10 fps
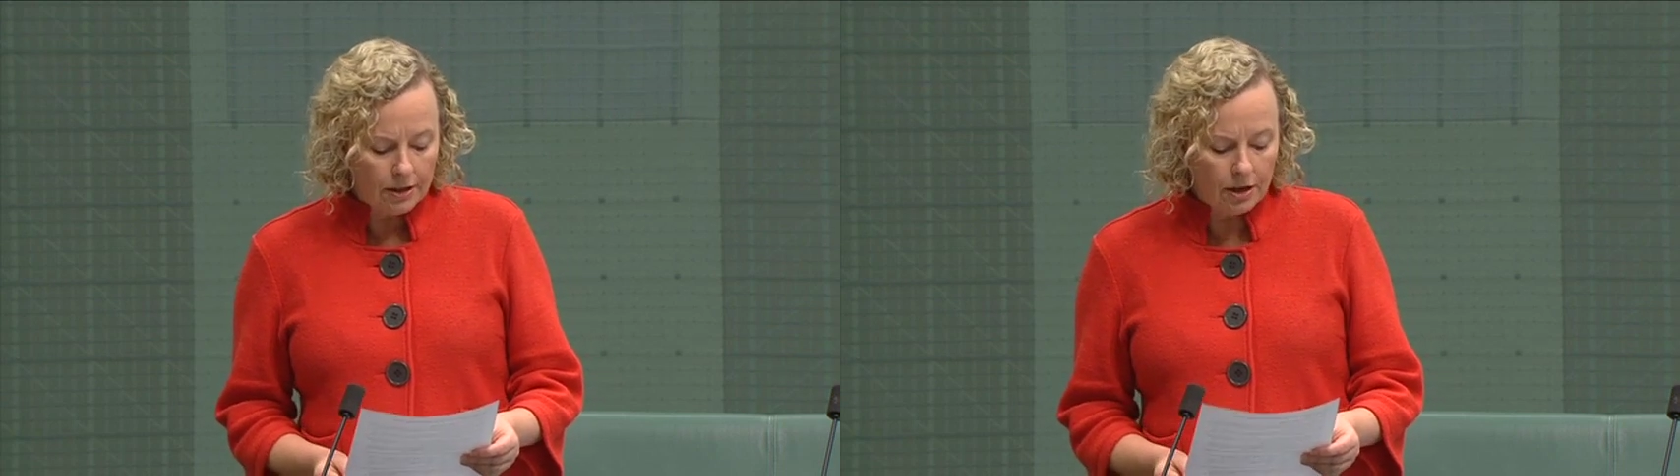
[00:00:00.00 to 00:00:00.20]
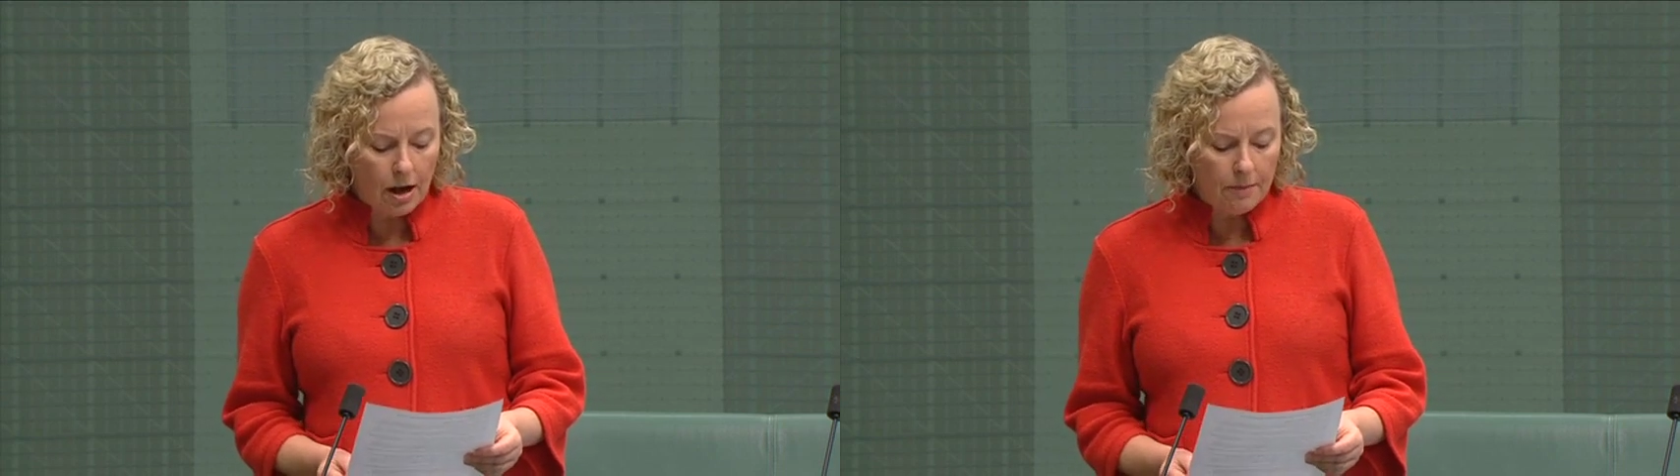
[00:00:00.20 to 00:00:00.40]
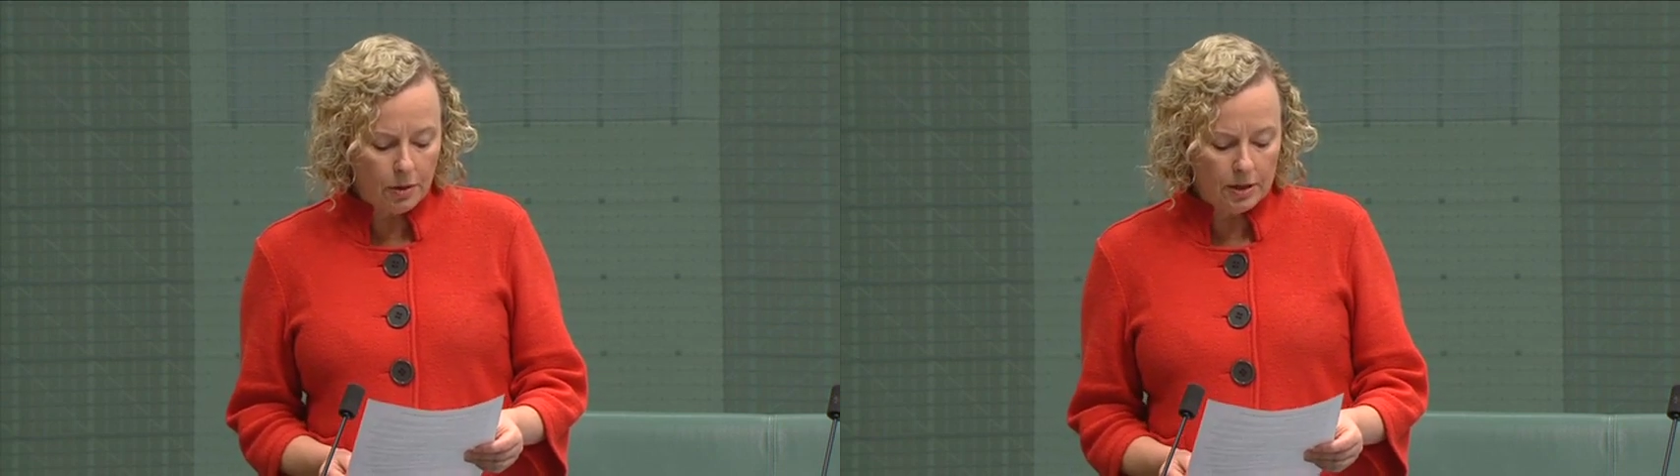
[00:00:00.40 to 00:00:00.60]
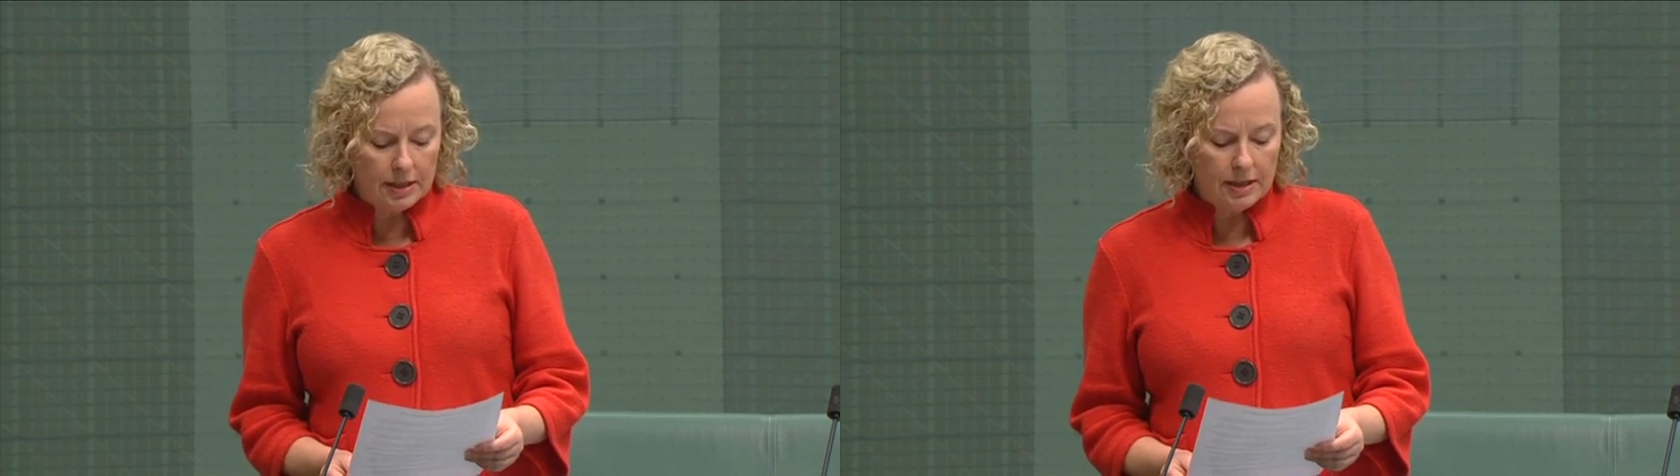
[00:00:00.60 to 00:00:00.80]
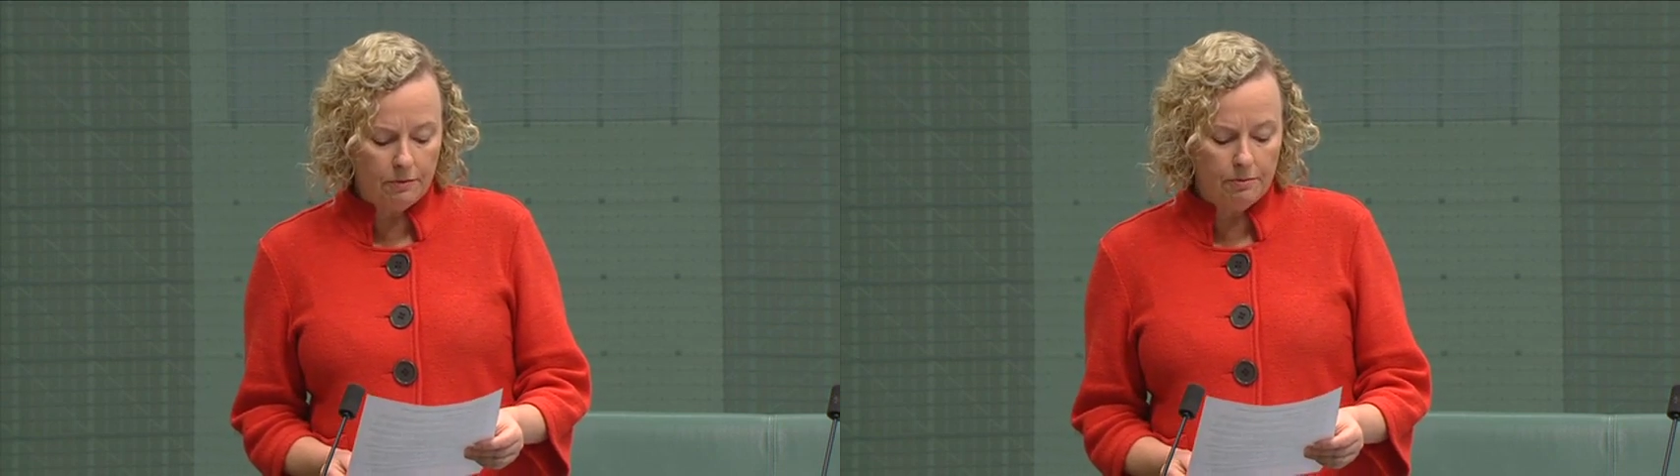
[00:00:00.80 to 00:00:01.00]
The
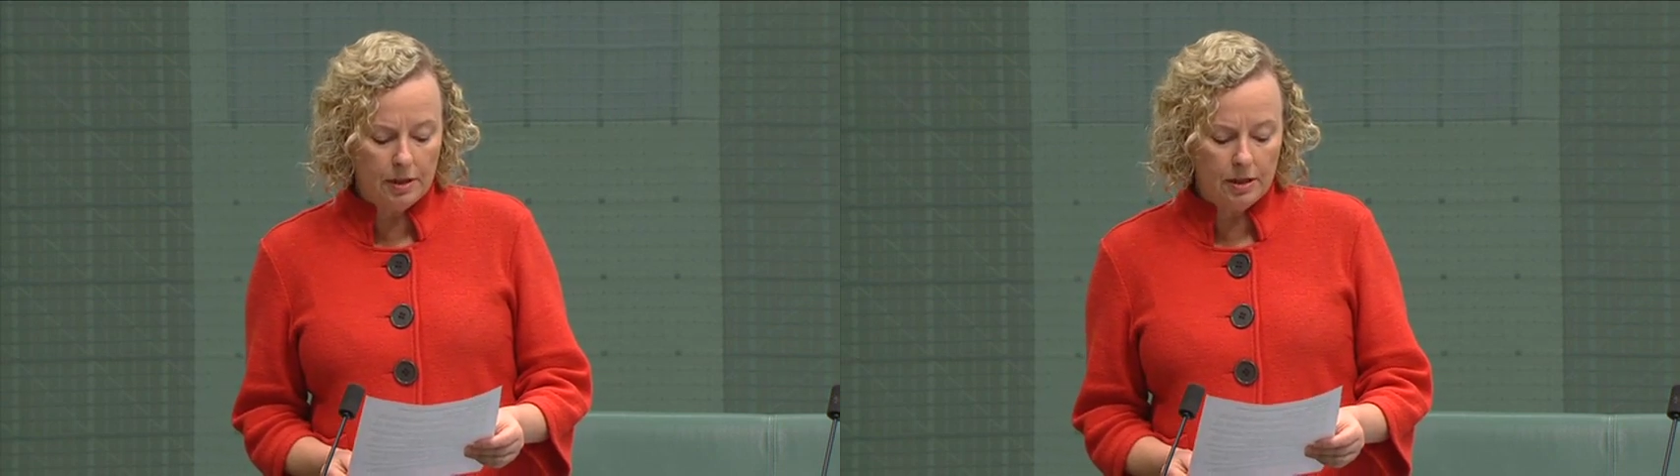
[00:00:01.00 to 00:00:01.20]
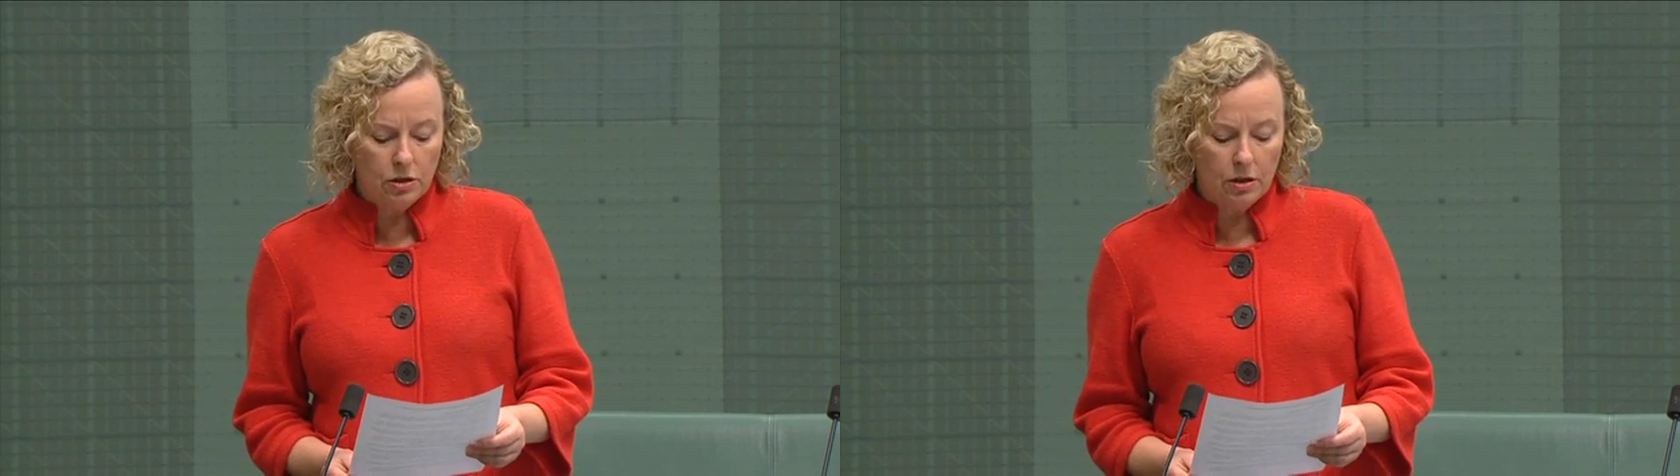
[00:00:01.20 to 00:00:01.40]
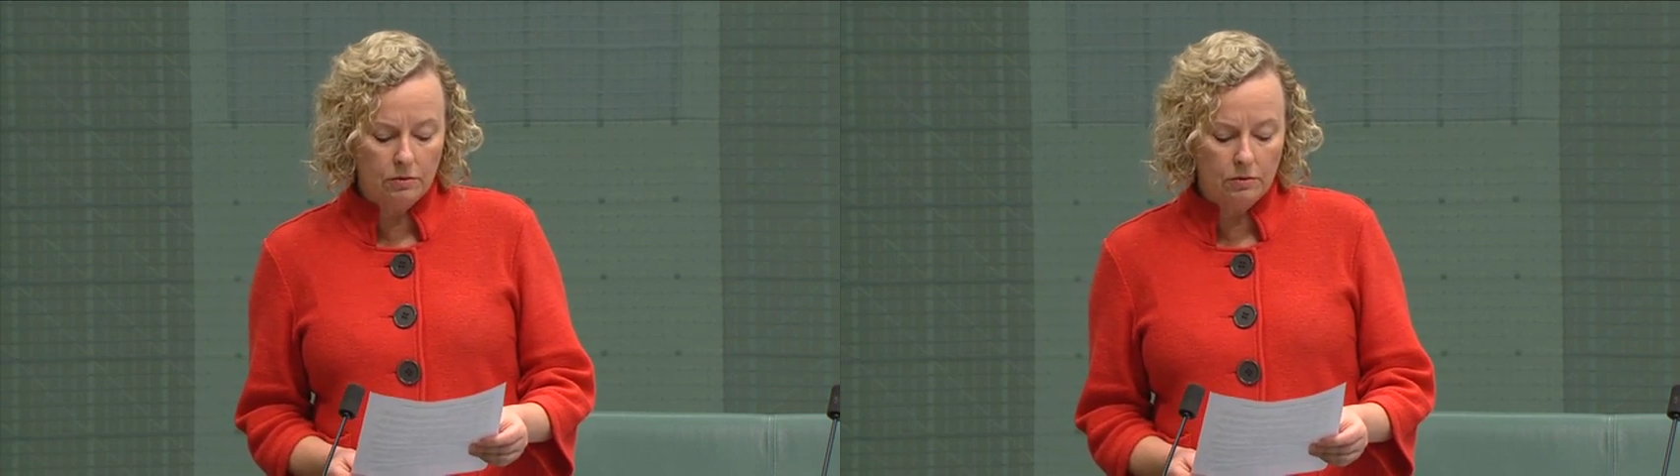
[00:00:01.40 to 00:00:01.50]
$9.7 million